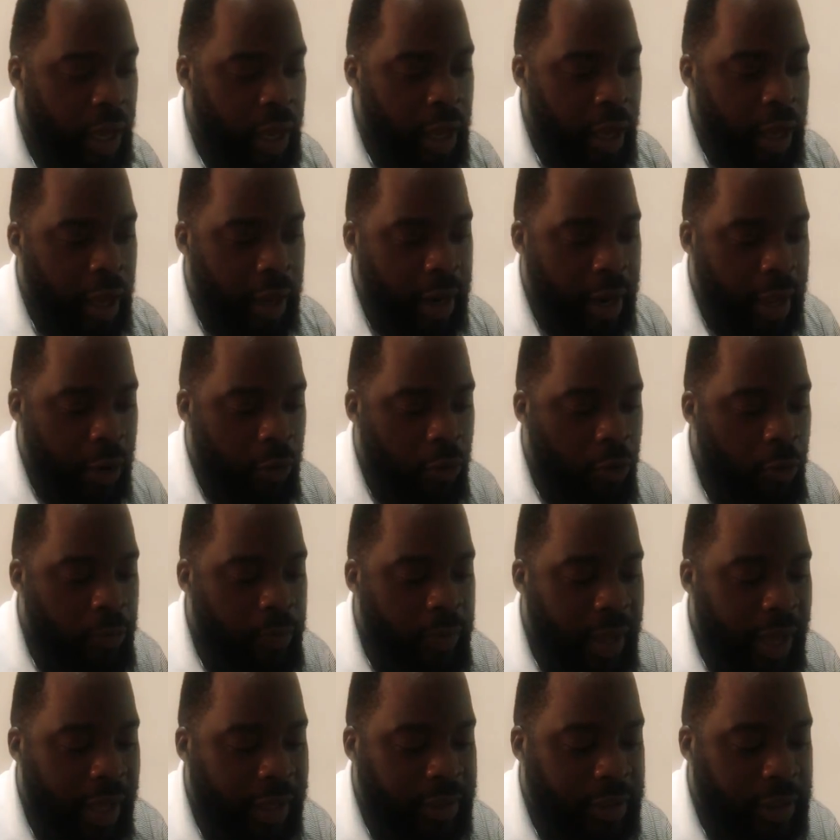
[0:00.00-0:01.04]
And I hope
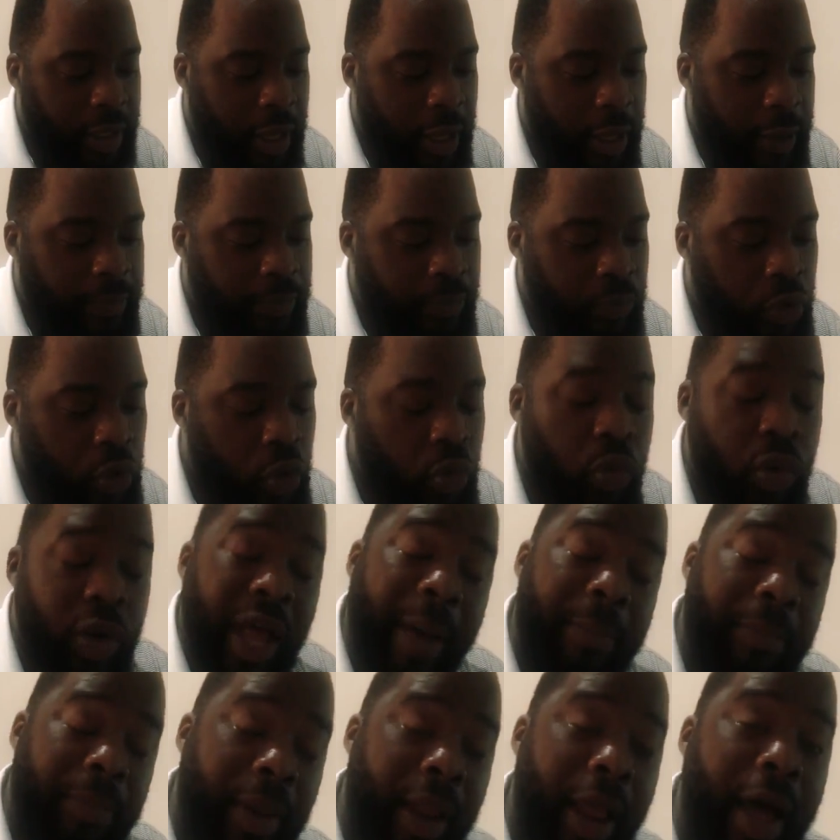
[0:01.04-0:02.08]
that you would
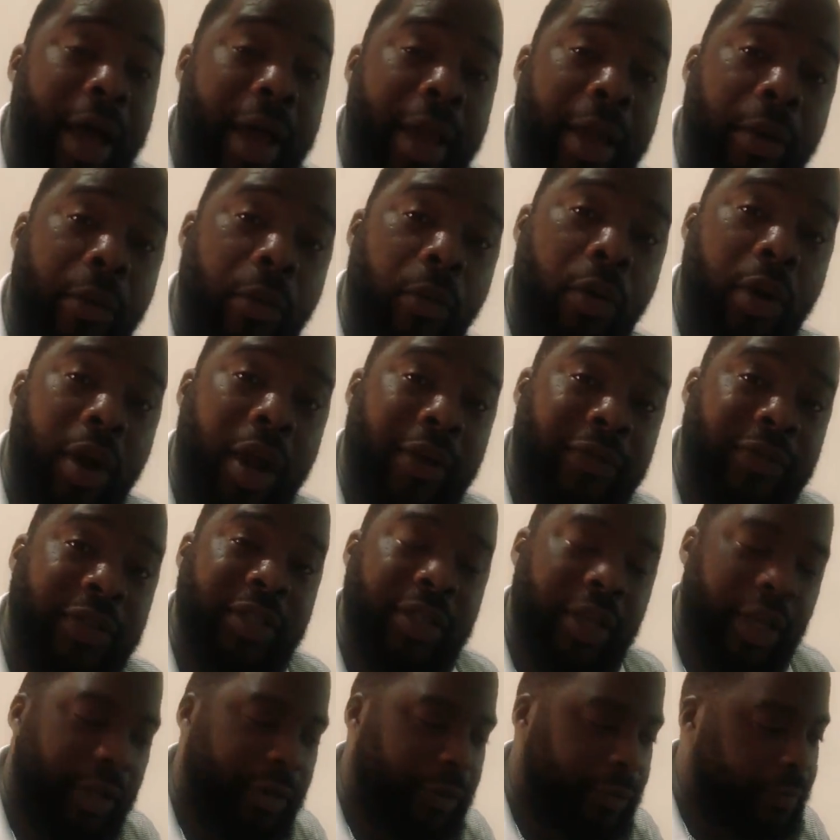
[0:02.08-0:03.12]
apply what I've
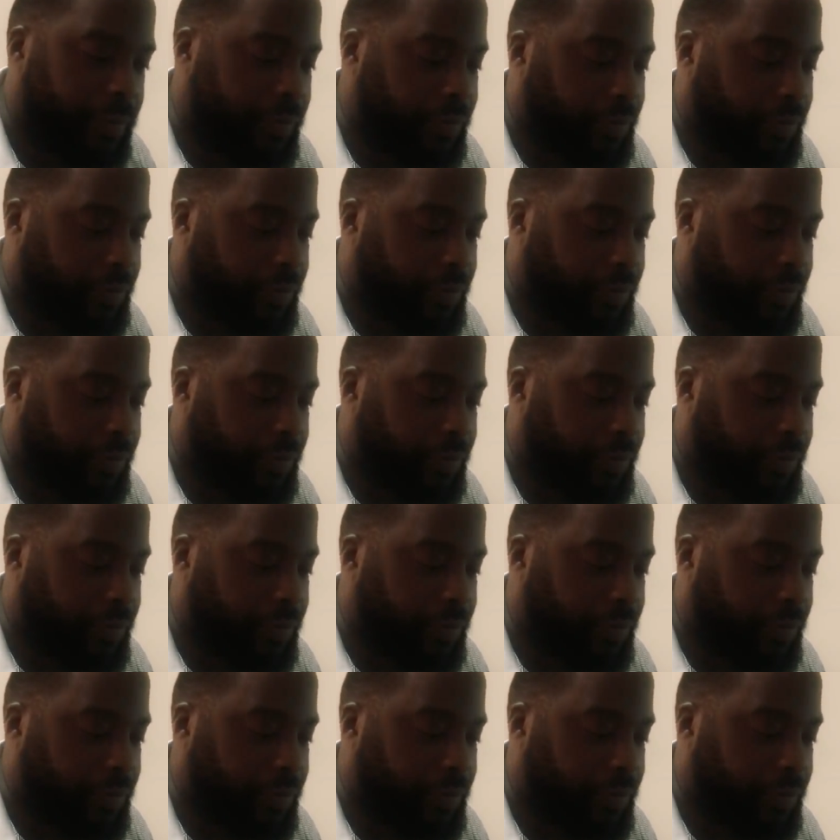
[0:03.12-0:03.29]
said.